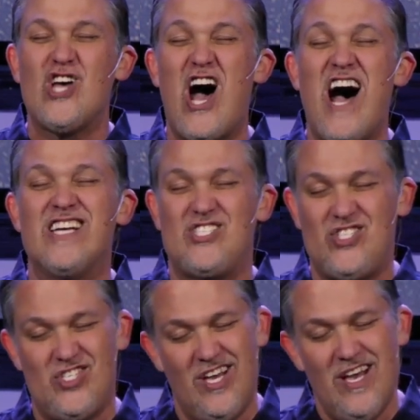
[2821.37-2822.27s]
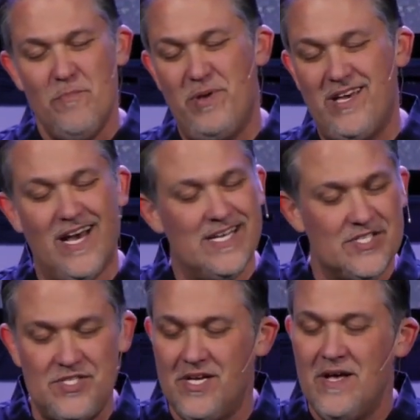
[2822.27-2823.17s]
us
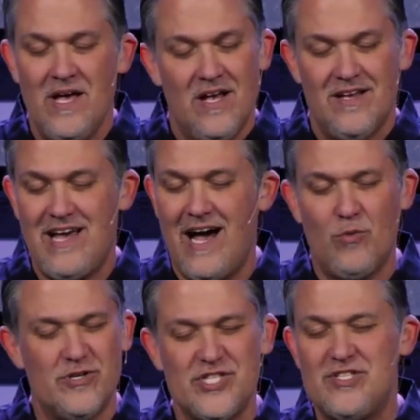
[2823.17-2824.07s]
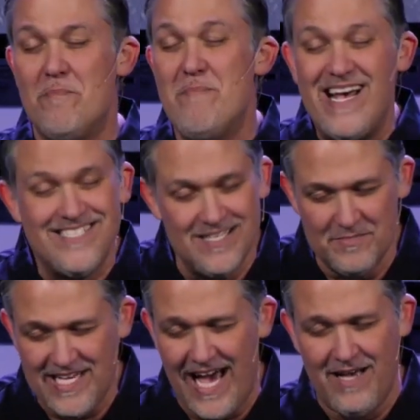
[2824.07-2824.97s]
because, God, we're just a mess
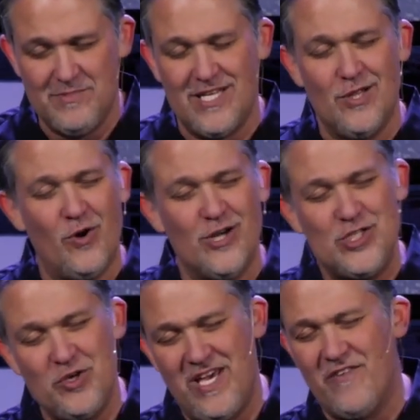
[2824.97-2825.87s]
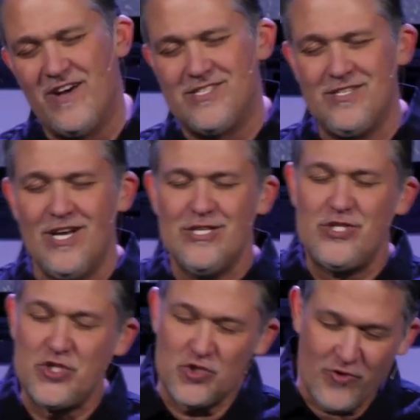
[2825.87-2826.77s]
sometimes. And Lord, you give us
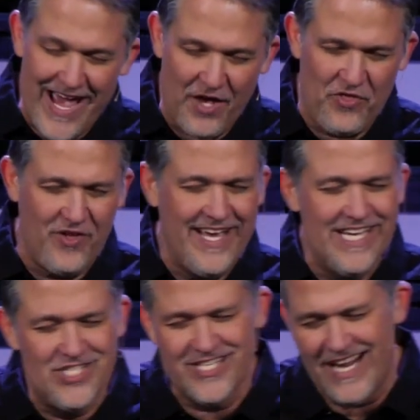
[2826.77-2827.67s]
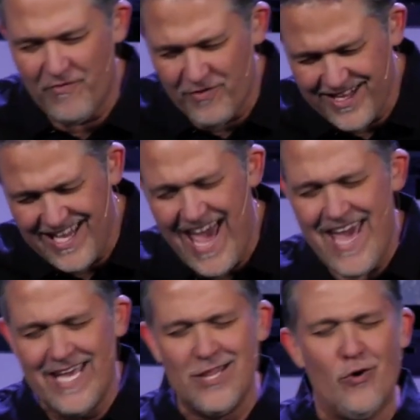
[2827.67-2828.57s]
strength each and every day.
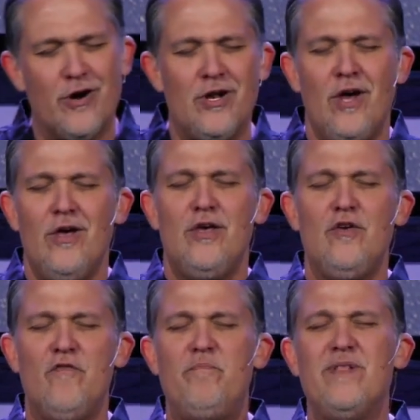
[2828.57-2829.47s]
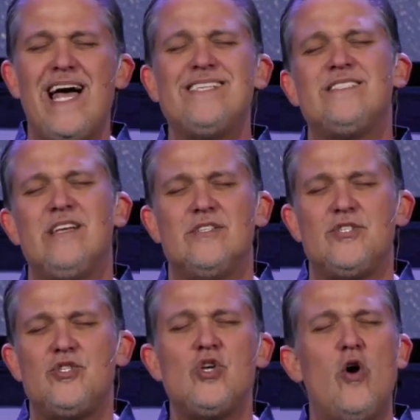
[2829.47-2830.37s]
And Lord, you've blessed us
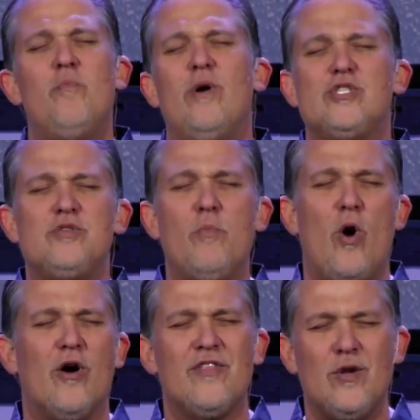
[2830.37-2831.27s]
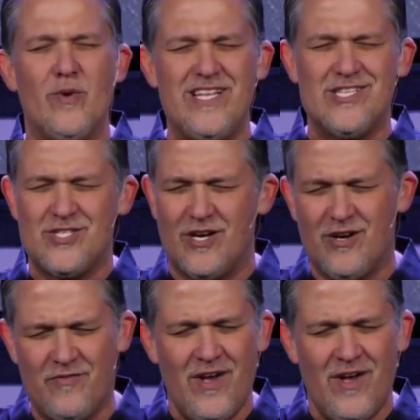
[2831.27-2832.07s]
so much more than we deserve.